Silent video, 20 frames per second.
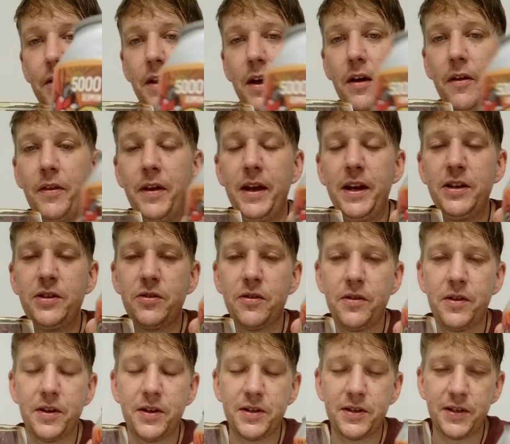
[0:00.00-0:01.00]
Now, these are
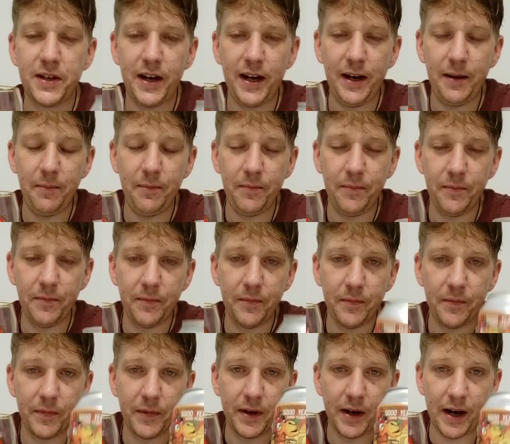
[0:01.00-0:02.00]
the
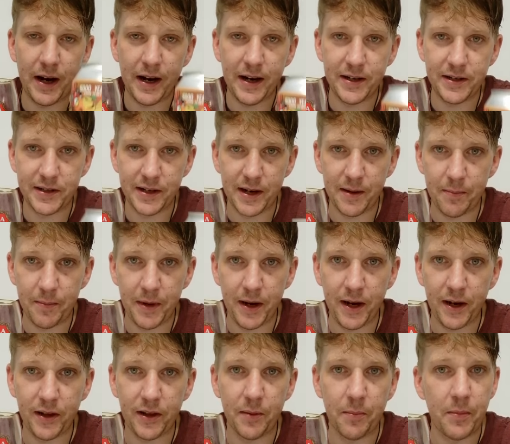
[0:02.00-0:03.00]
same guys that
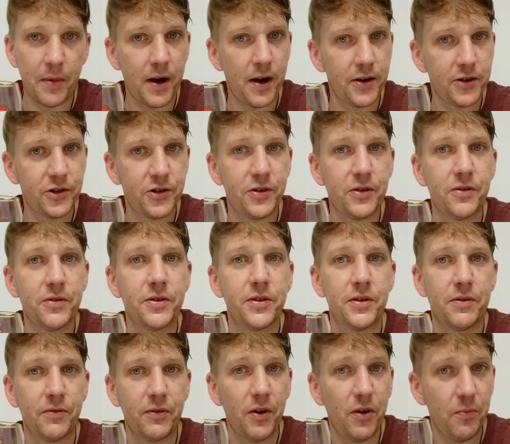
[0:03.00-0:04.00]
make the Monsters
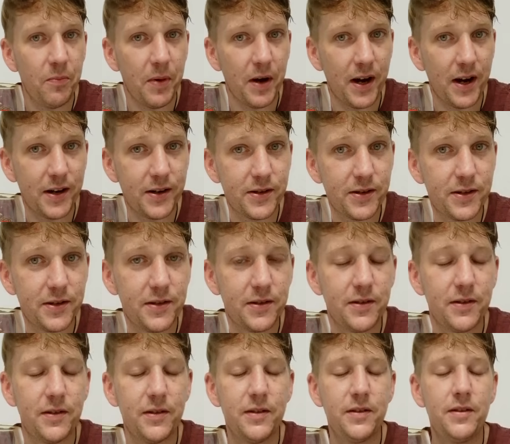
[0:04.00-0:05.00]
and
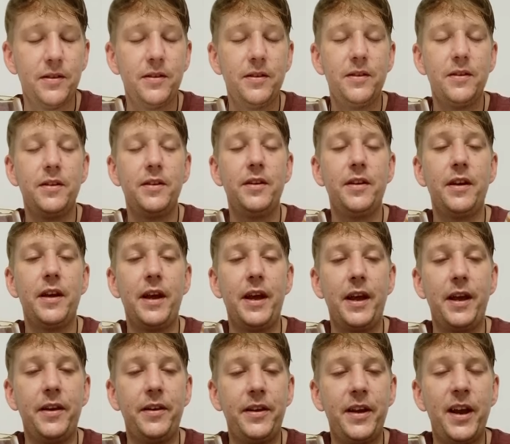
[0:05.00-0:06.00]
Robots.
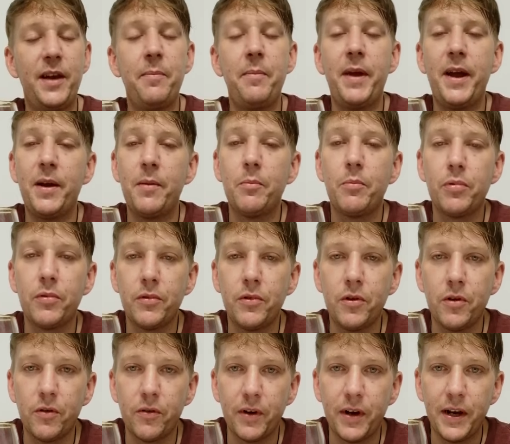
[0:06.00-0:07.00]
And Deadman
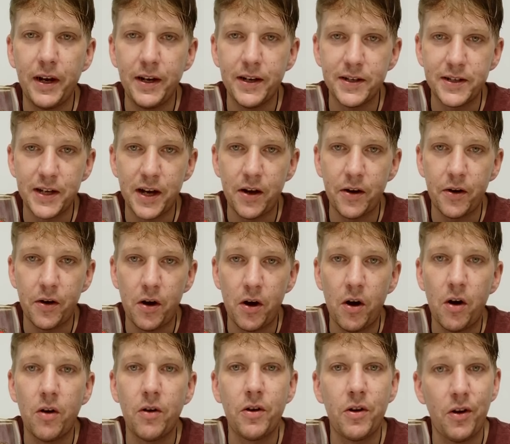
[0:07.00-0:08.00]
Brewery is out of
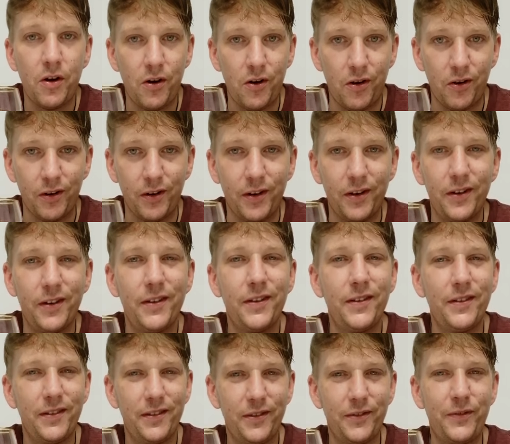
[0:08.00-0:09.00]
Hong Kong.
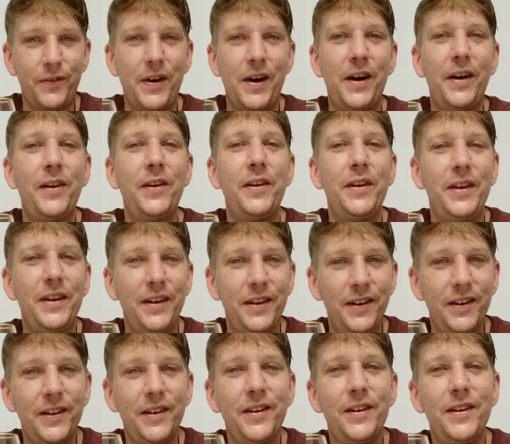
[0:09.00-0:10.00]

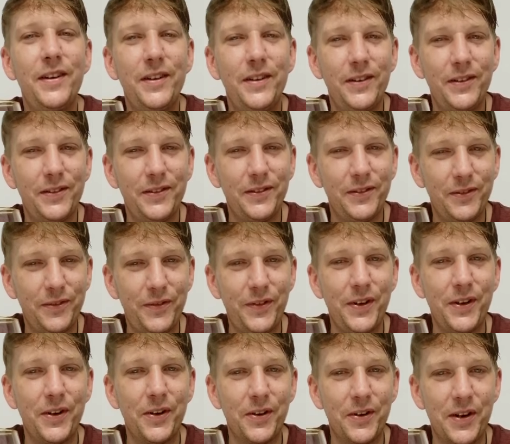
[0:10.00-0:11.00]
Finally
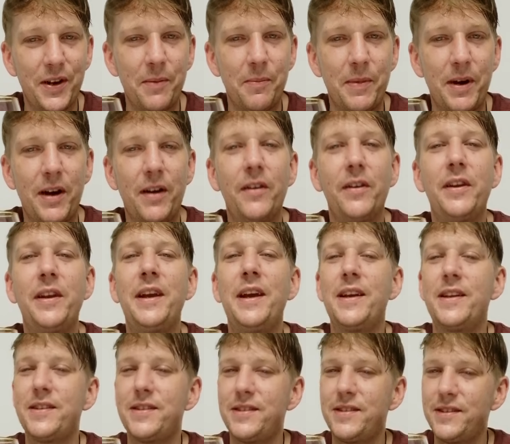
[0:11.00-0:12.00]
figured them out.
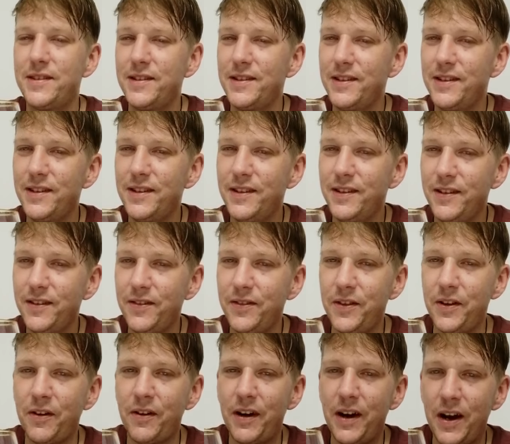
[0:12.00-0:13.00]
Yes,
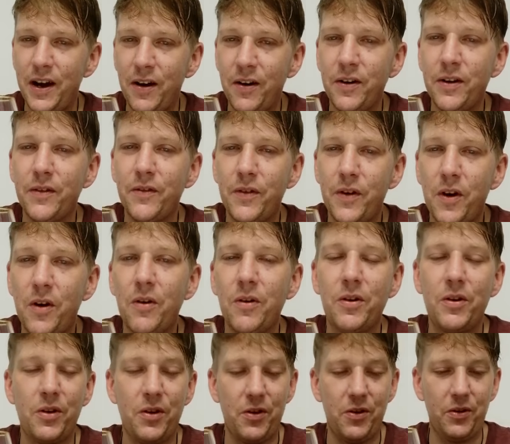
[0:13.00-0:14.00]
they're out of
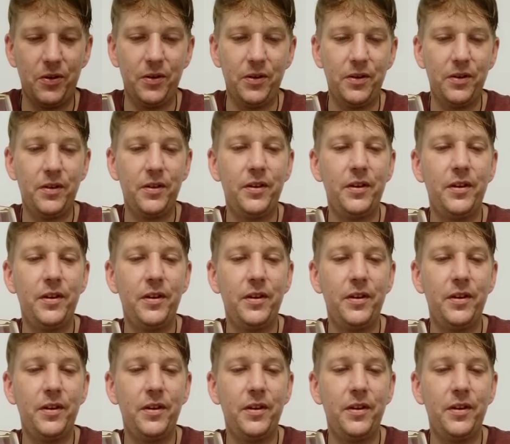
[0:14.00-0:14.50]
Hong Kong.